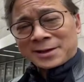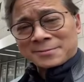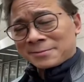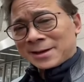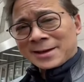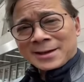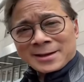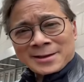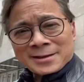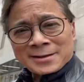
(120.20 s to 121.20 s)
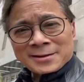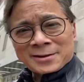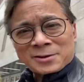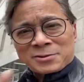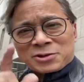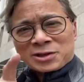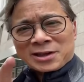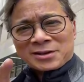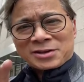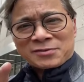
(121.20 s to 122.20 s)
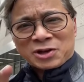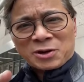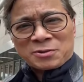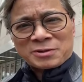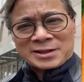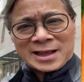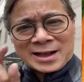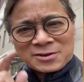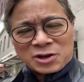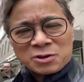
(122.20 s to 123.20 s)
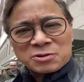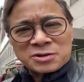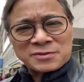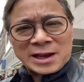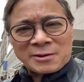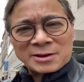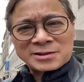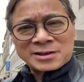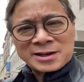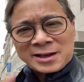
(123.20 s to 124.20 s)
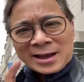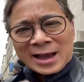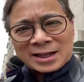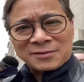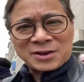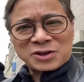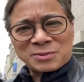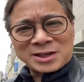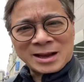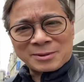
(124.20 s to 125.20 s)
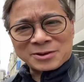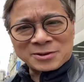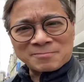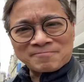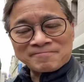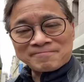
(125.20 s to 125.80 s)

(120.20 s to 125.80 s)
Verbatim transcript: it. Clinical studies have shown that that dose of carrots activates your metabolism.